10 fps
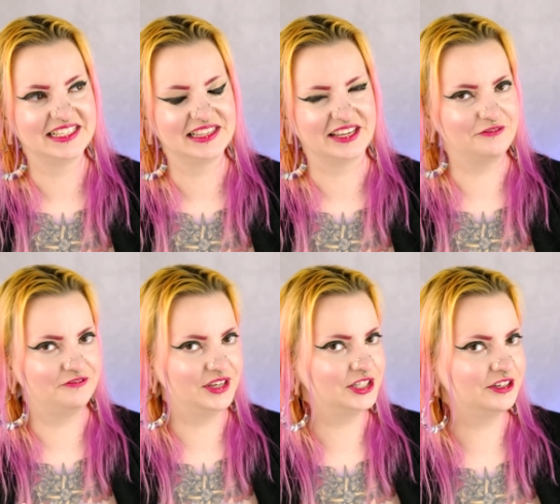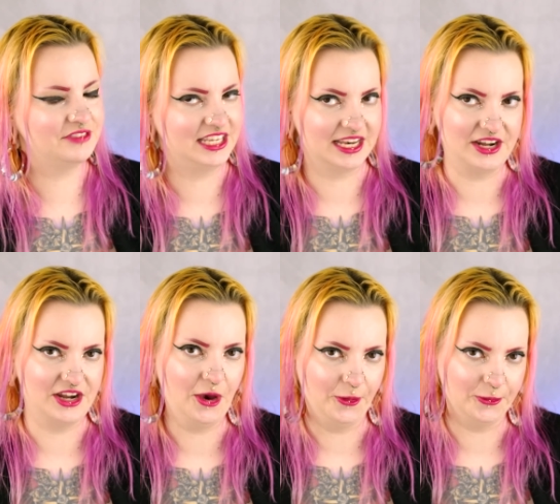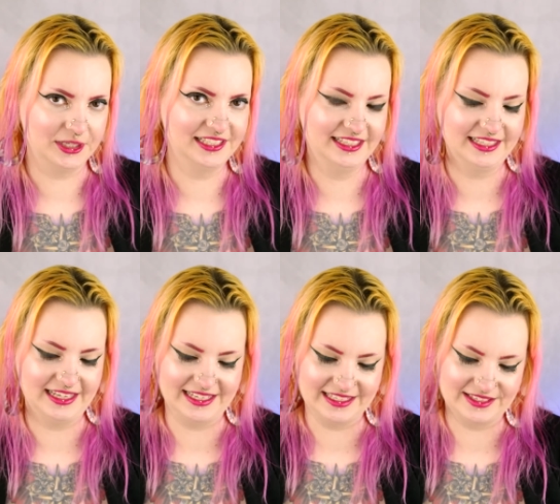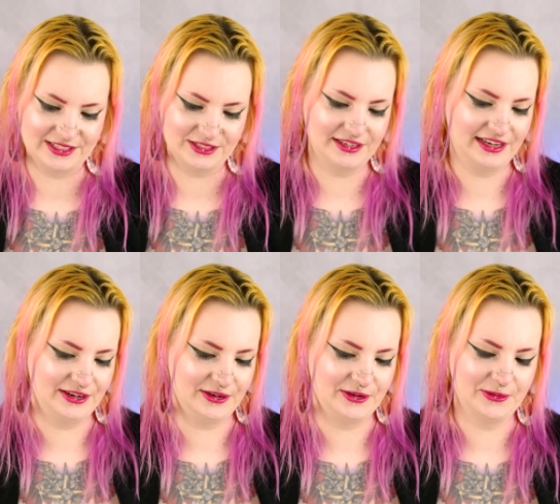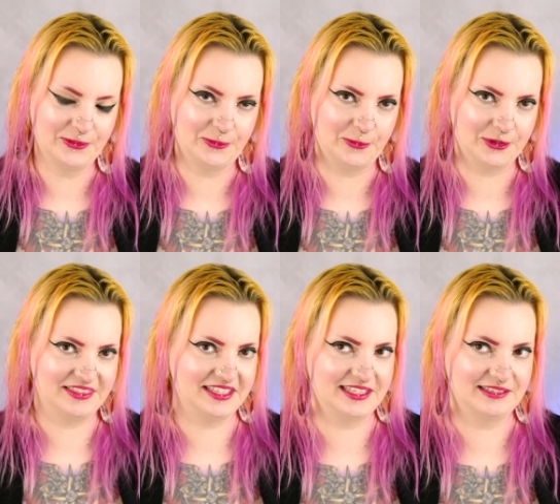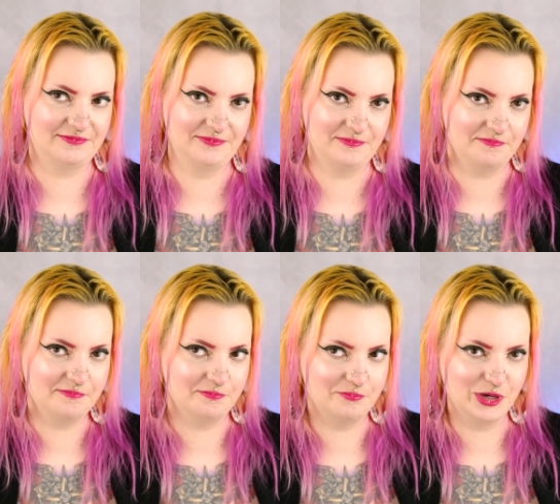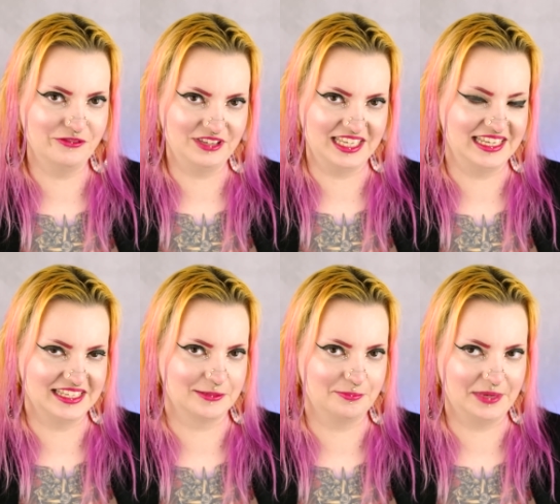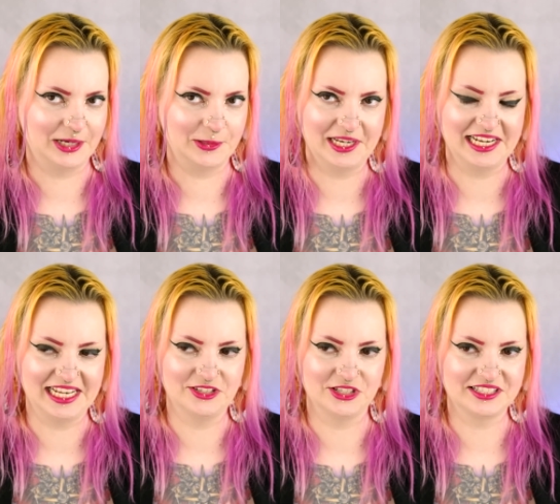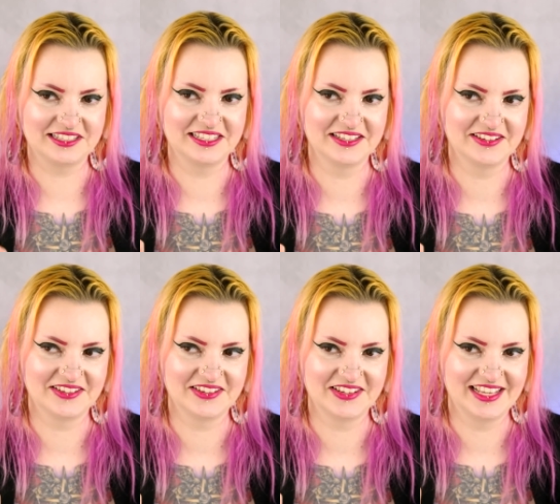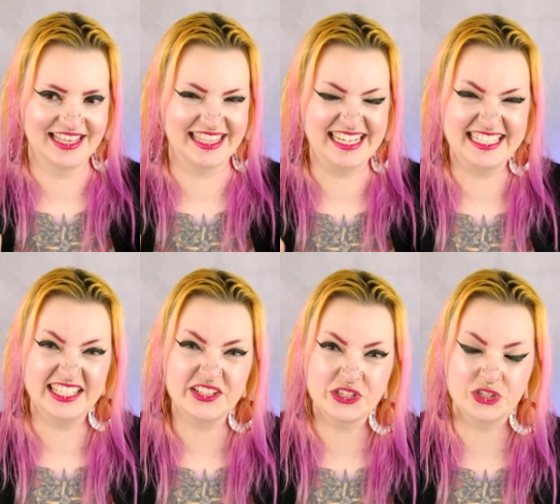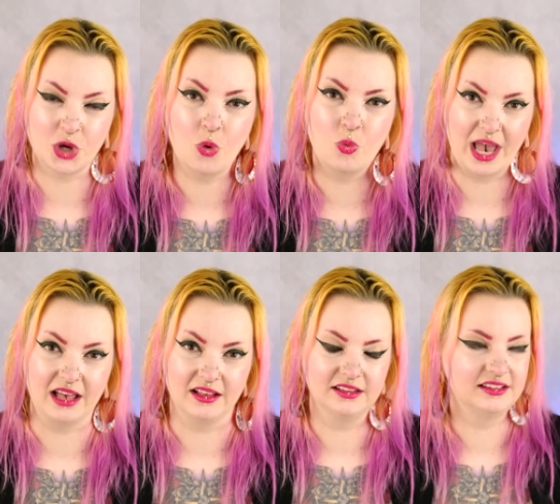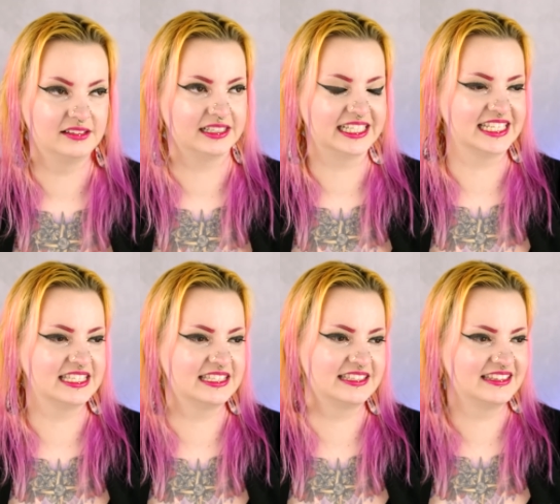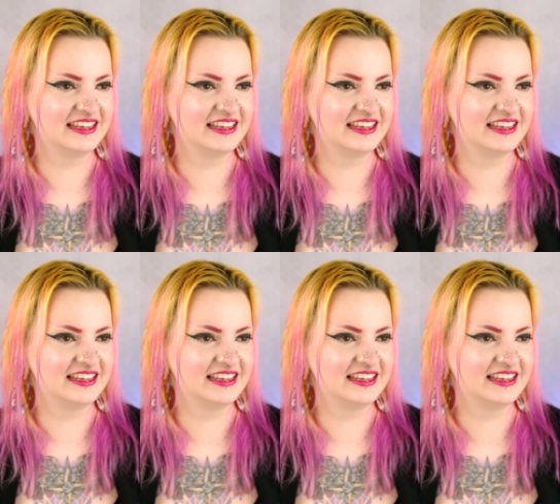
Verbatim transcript: like, fear of the unknown is what this movie is about, and they did it so well. Like, the